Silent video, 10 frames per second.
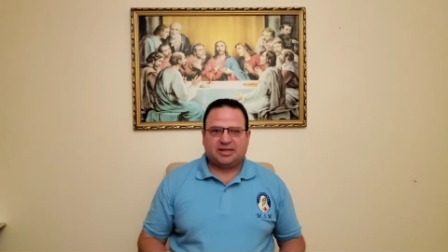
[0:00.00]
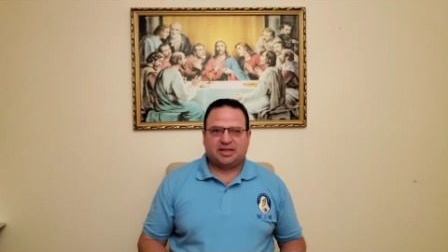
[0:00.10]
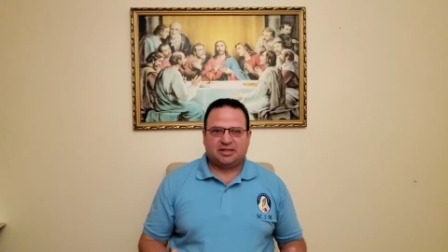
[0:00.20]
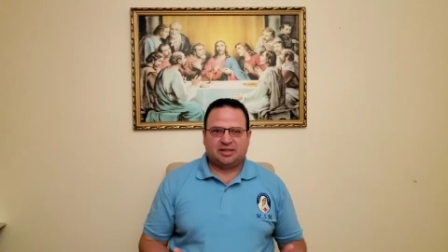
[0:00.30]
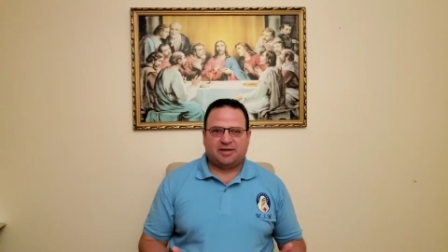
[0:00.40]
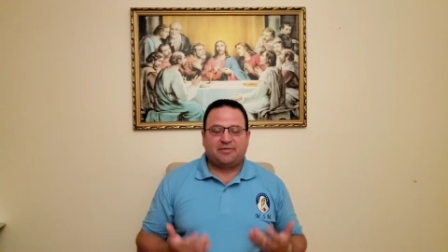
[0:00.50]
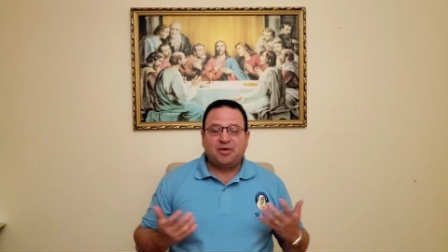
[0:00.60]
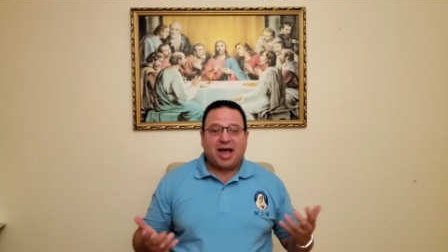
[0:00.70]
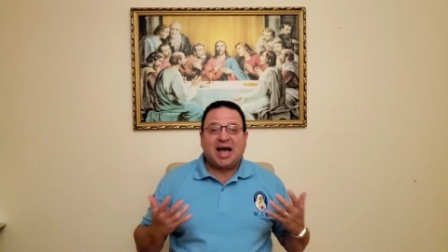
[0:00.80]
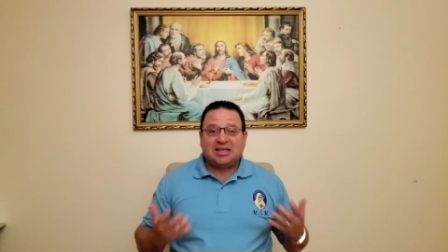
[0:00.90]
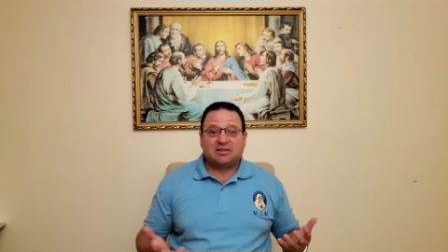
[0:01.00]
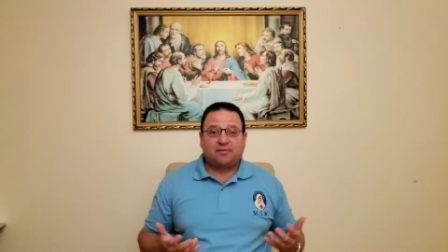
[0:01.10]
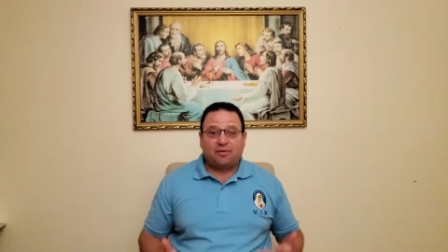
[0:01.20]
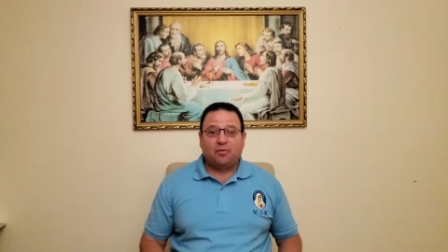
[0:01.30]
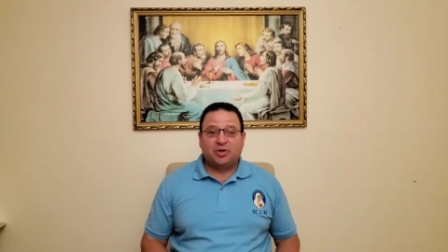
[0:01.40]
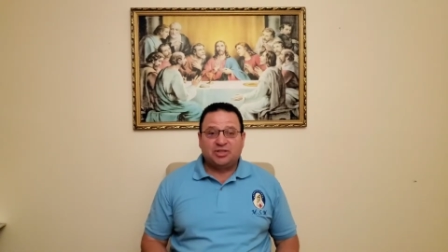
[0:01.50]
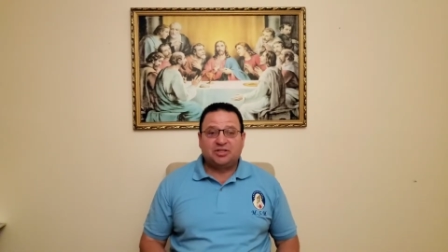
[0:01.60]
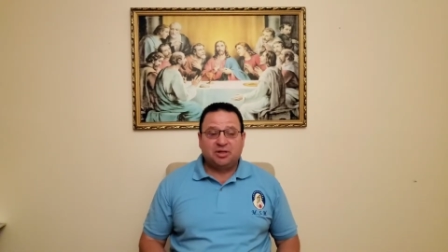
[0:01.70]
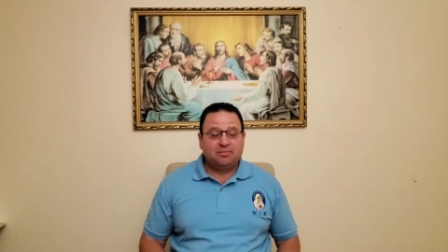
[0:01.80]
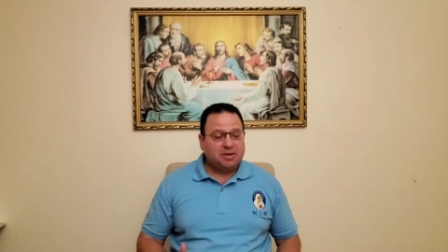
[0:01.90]
it. If you ask for
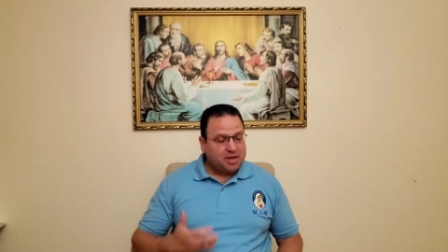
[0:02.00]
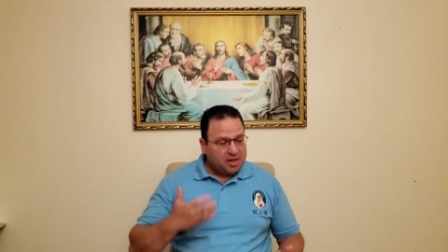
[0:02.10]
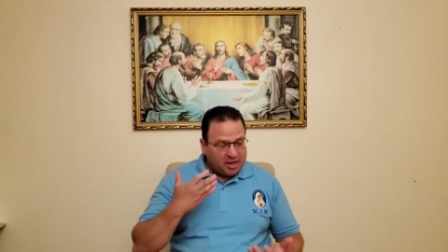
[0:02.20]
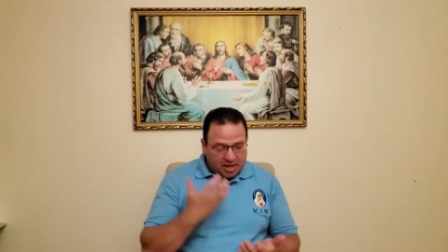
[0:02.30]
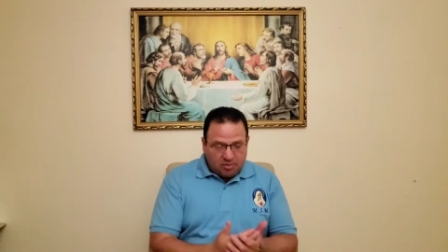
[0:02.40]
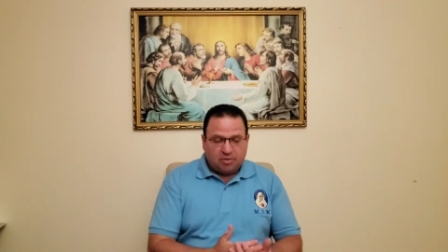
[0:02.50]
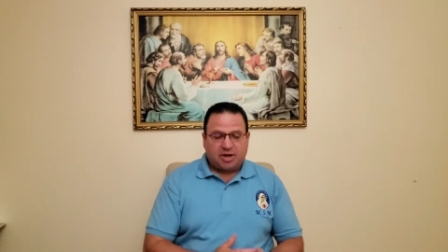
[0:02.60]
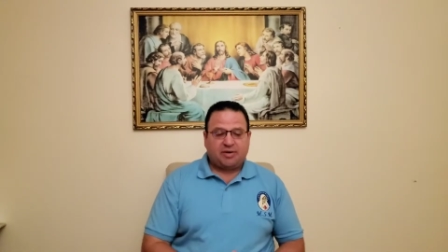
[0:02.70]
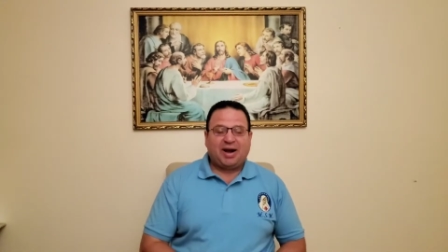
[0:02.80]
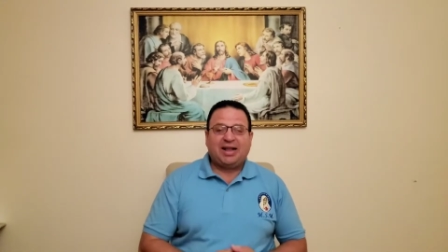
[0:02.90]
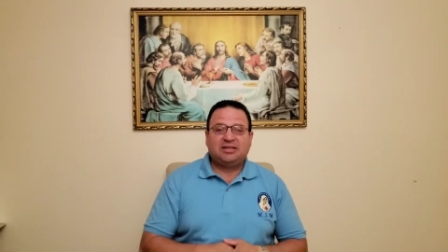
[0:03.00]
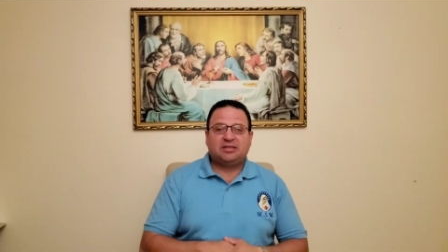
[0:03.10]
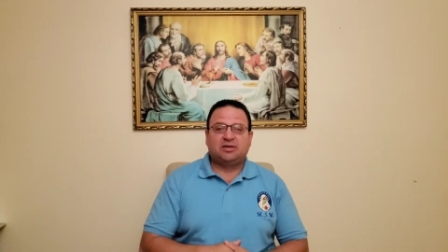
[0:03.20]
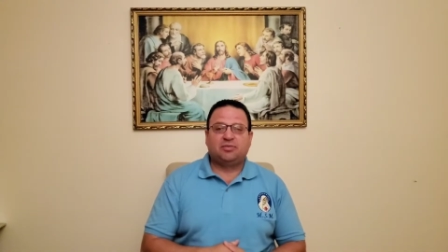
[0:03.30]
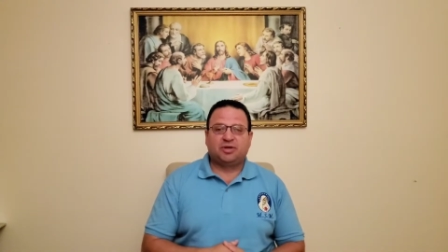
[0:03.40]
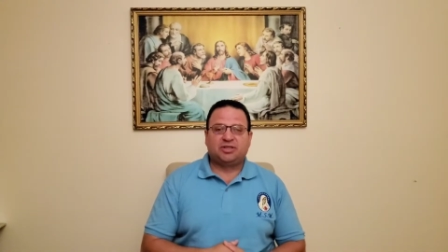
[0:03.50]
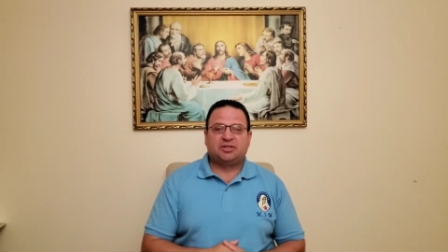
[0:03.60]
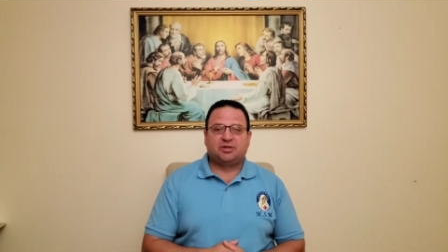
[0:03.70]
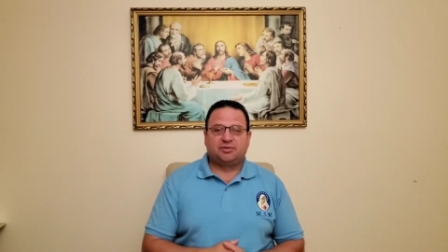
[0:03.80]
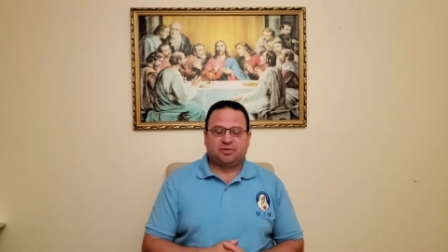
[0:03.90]
wisdom, he will grant the
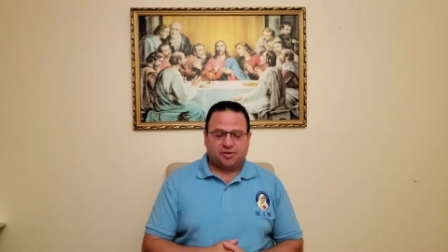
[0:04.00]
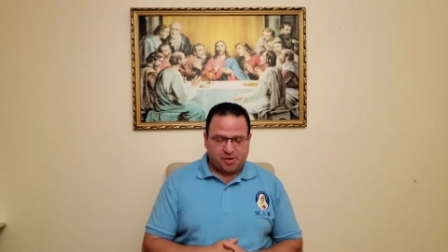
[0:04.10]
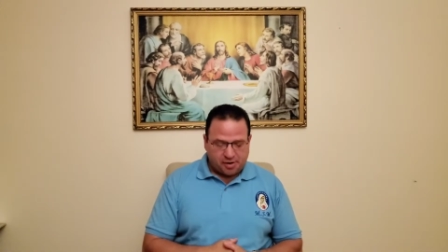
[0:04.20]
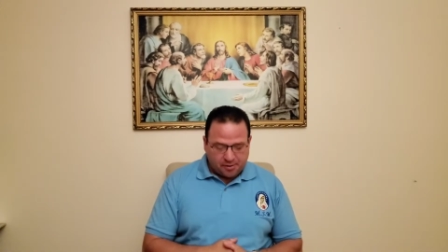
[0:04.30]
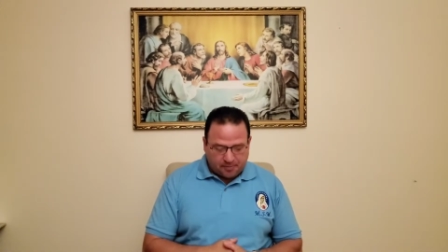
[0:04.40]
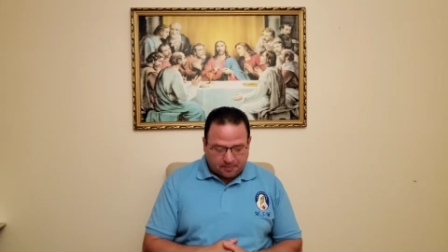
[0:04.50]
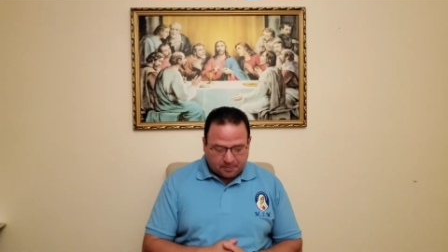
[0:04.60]
wisdom to you.